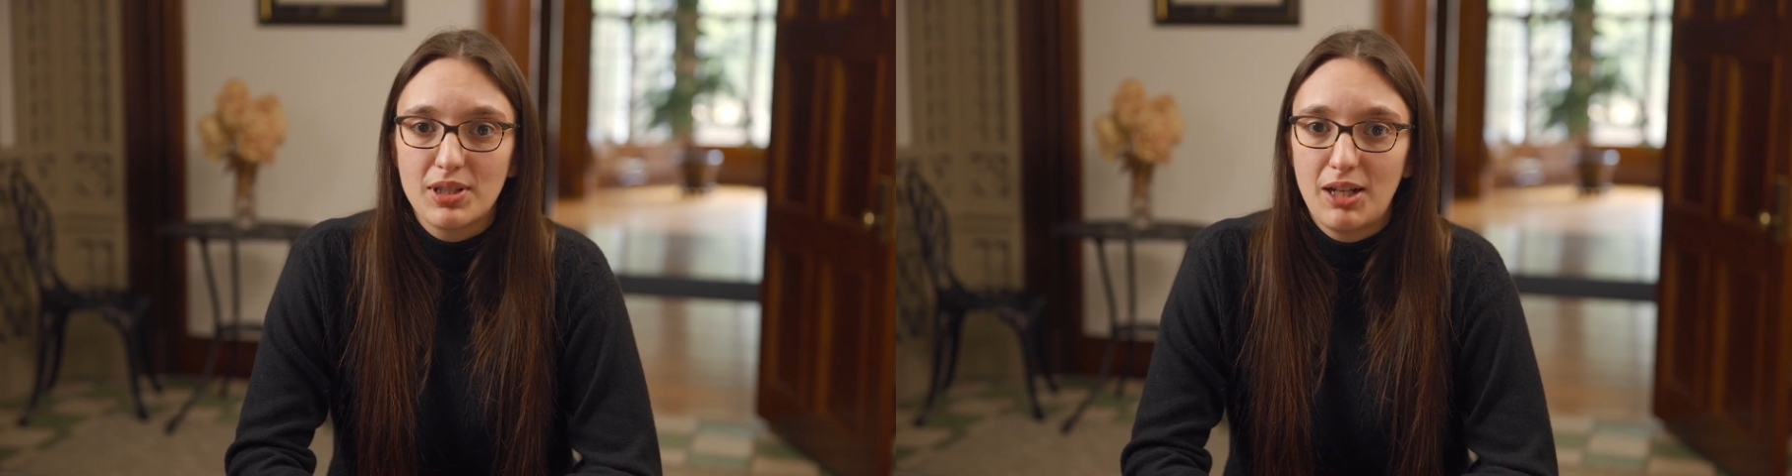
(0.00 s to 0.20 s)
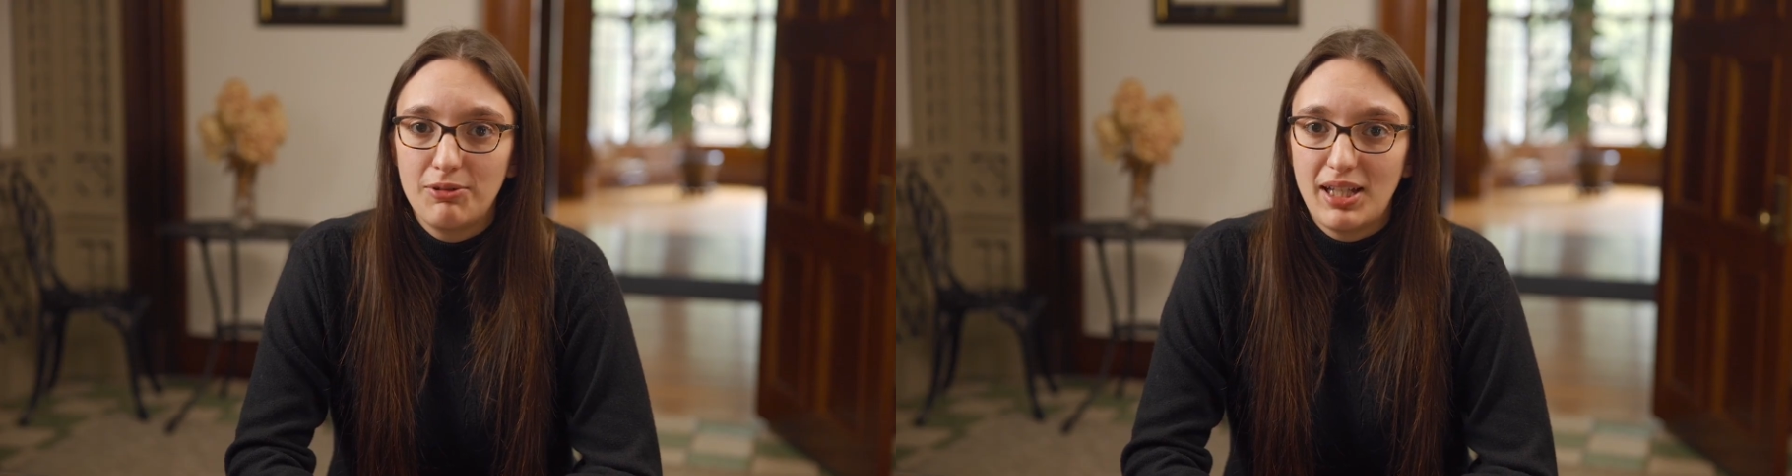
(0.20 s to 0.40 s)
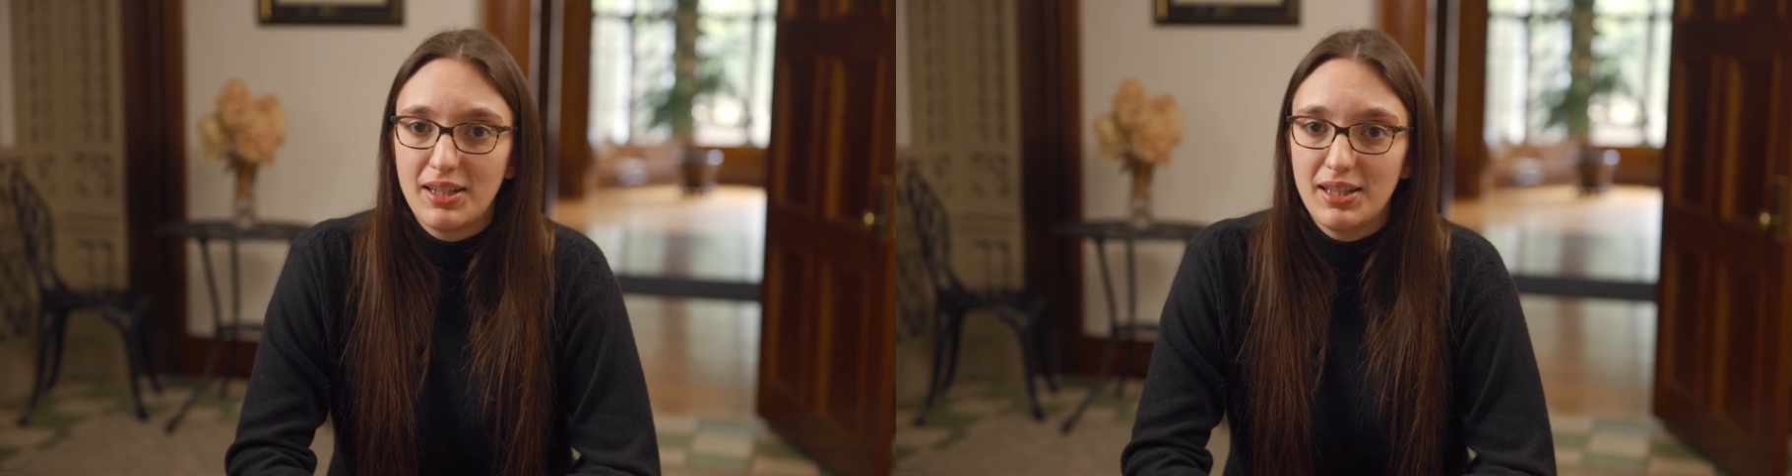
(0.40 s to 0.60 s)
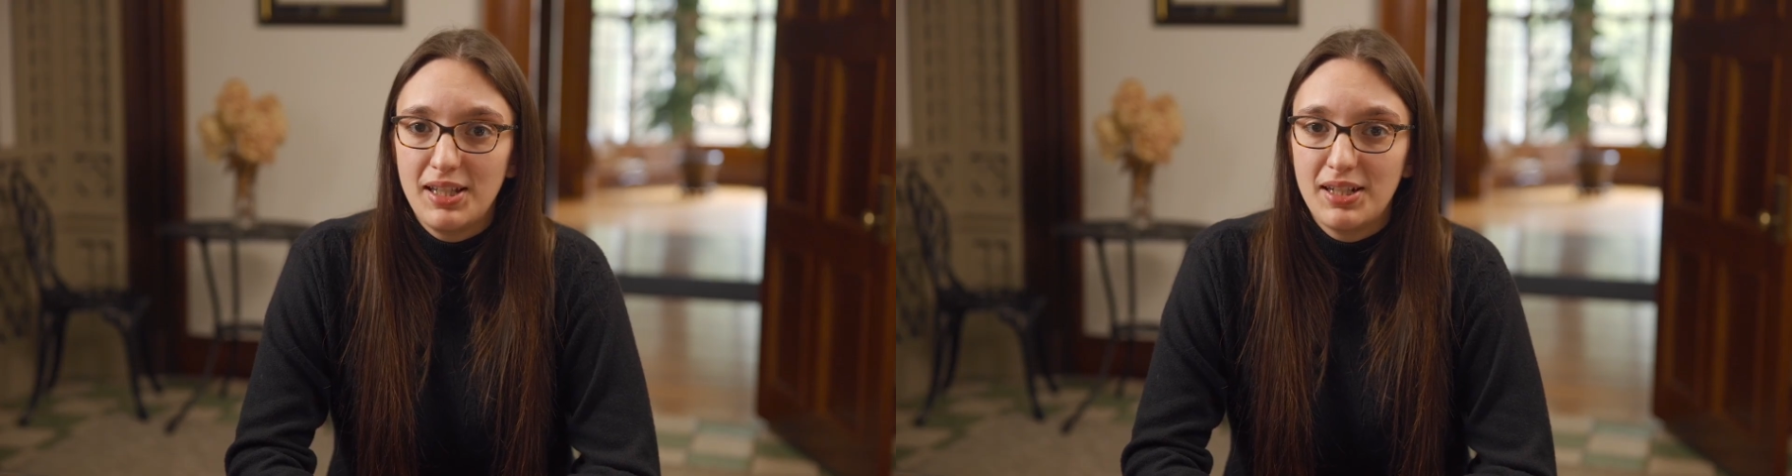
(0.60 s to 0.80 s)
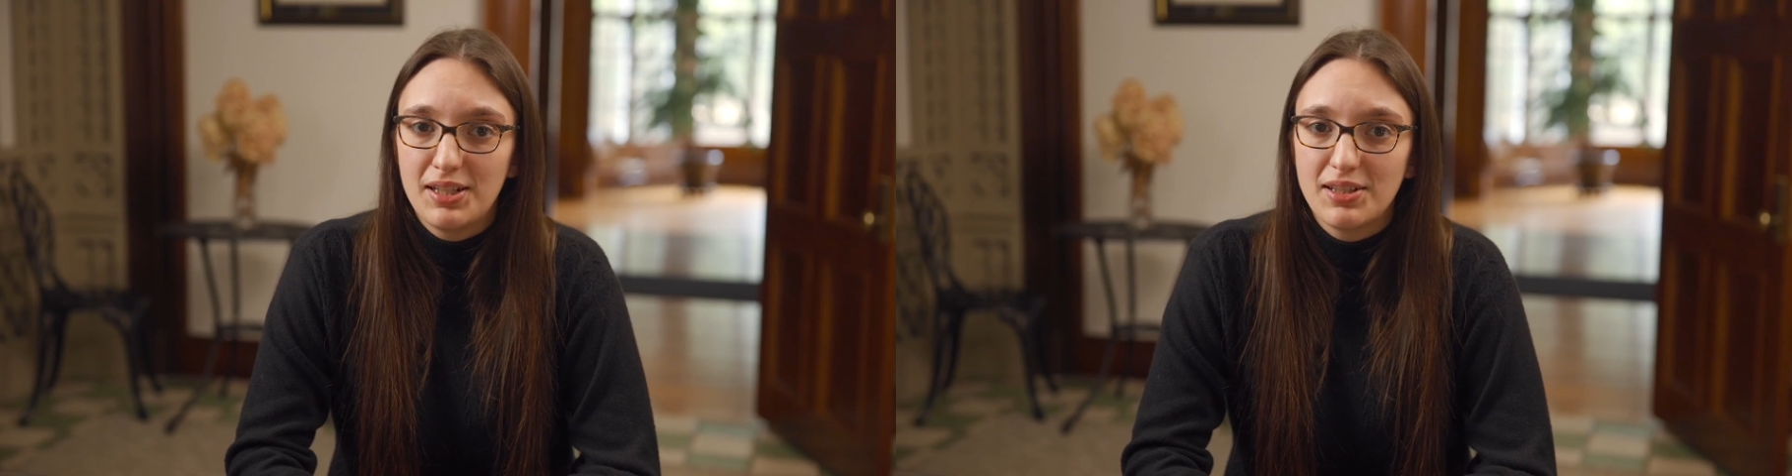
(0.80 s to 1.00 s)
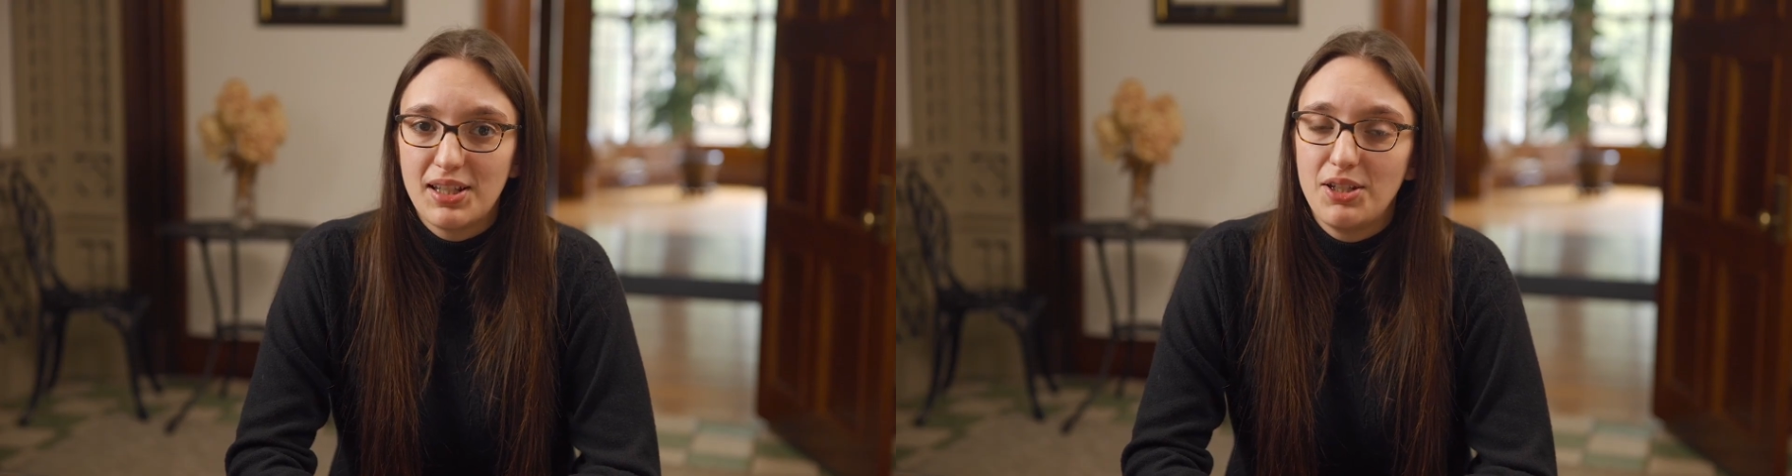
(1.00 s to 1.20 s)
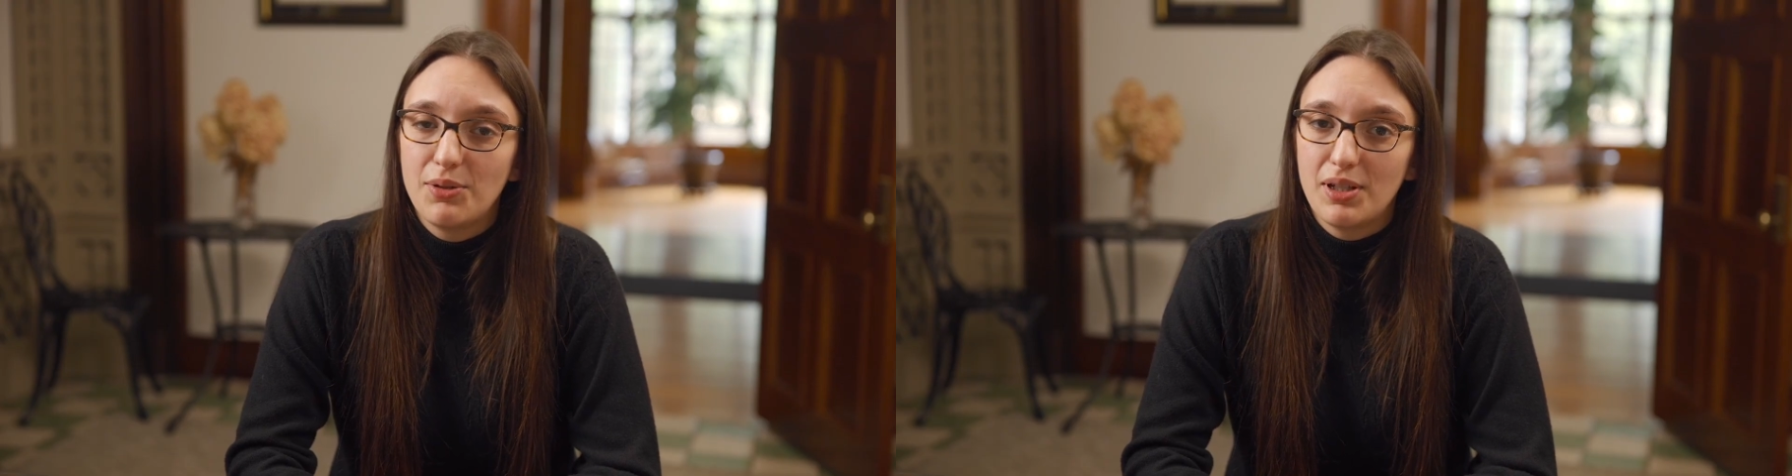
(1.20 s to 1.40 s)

how likely it is that you